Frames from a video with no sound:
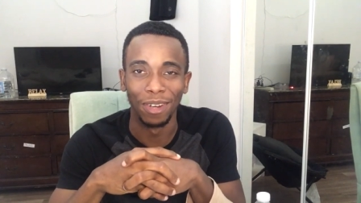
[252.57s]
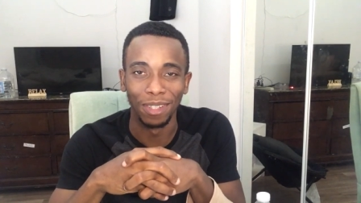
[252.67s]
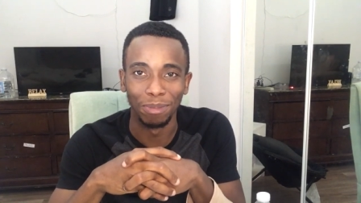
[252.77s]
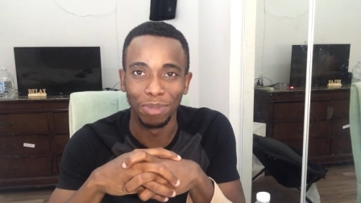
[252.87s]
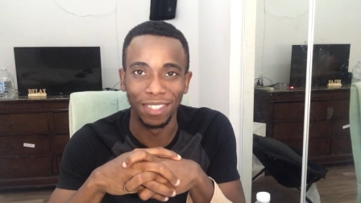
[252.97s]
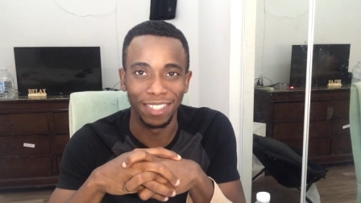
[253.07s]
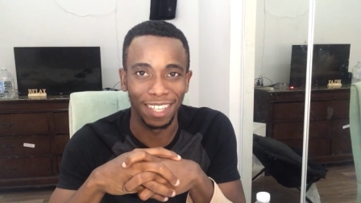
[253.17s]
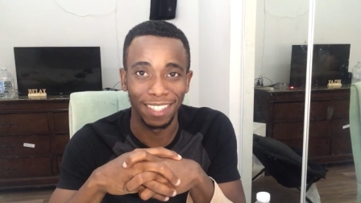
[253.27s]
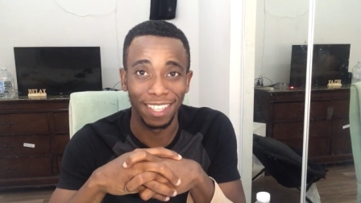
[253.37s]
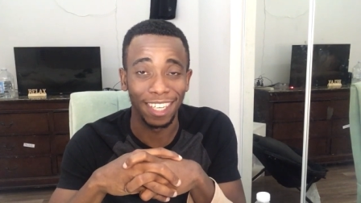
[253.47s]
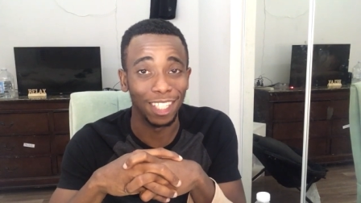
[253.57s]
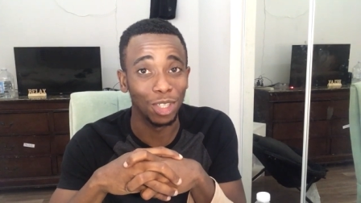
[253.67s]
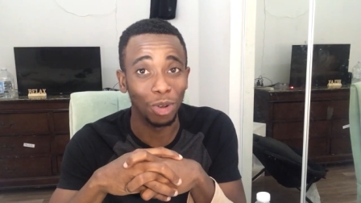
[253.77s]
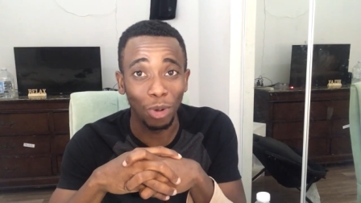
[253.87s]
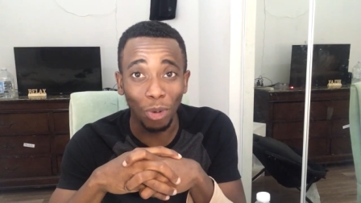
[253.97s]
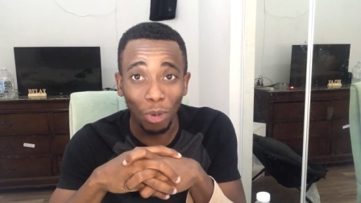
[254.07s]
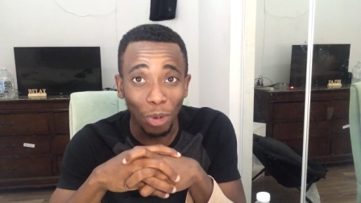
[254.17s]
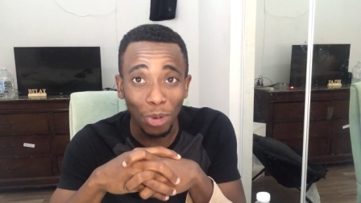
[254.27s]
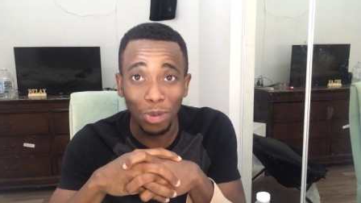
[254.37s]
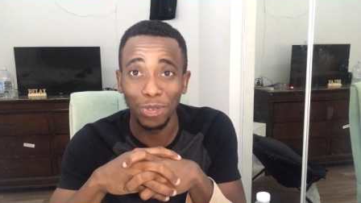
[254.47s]
on the pitch that day, and he
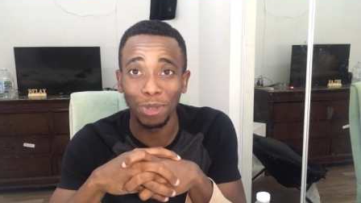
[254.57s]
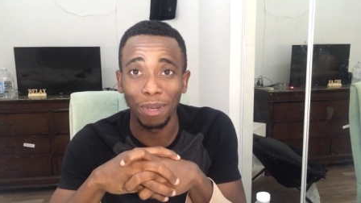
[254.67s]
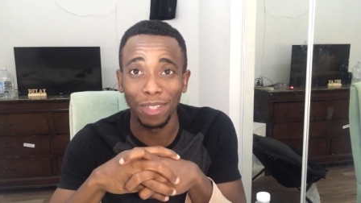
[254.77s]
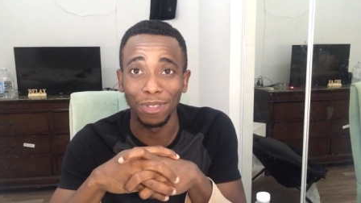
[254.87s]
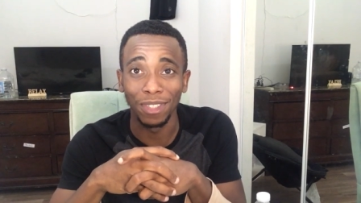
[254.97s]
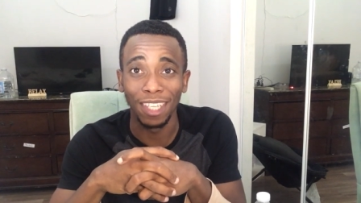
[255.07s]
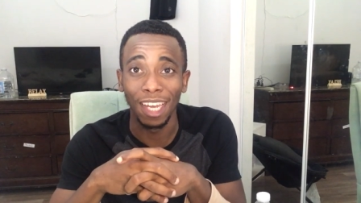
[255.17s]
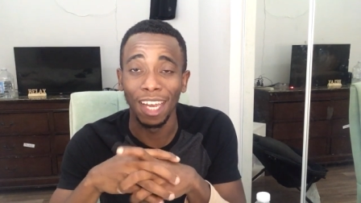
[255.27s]
owes Real Madrid